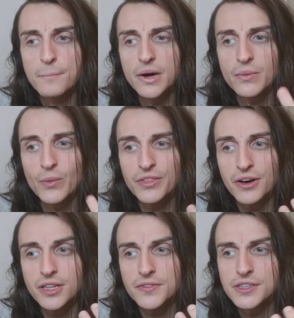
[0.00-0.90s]
But with
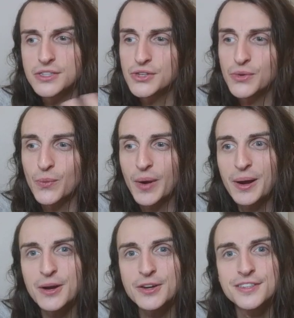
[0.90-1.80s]
all of these
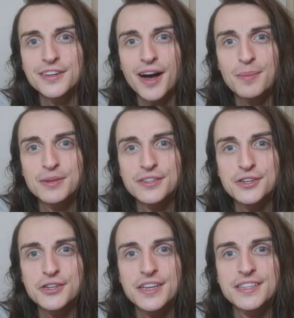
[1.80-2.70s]
squares and
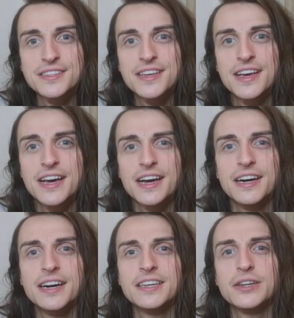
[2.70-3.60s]
oppositions,
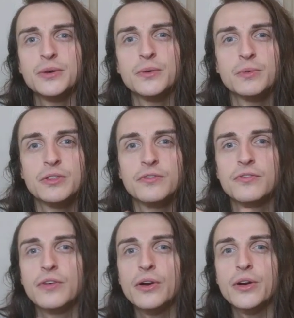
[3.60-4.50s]
with
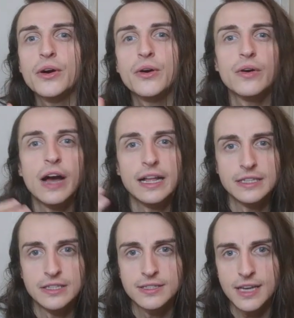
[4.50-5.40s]
Virgo
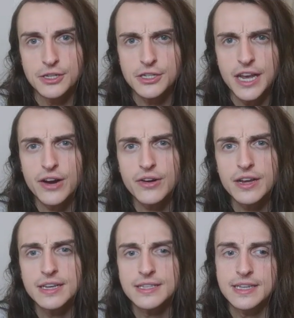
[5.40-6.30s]
and
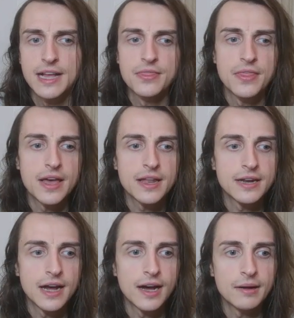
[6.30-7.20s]
Sagittarius, and
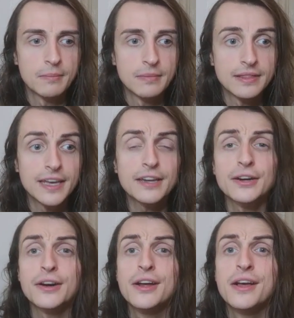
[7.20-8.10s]
then
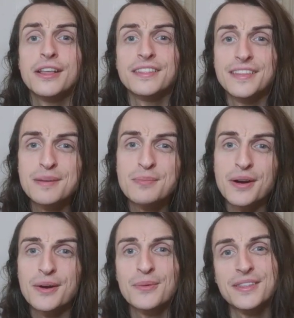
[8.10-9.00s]
later
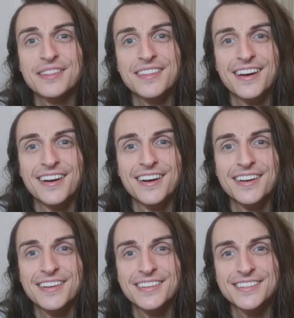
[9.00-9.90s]
Libra with
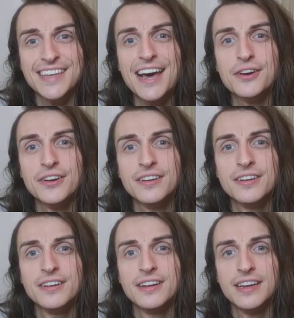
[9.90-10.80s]
Saturn
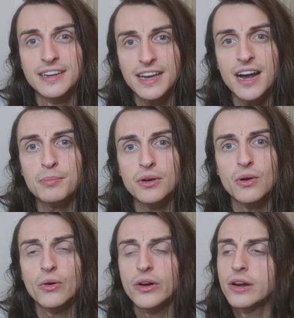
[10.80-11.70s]
in
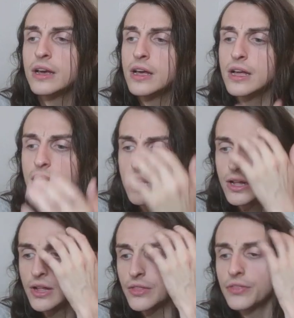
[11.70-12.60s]
Capricorn,
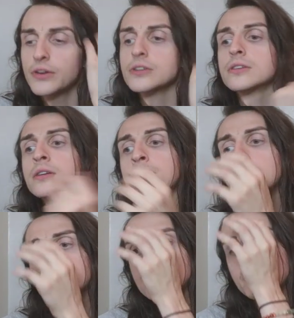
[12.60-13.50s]
there's going to
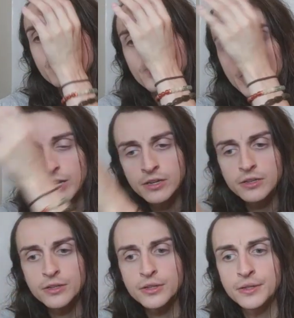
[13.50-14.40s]
be some
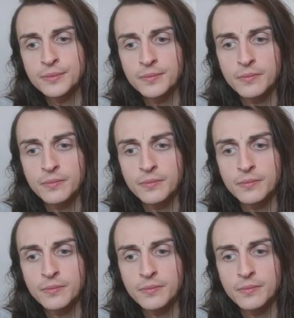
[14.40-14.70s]
real,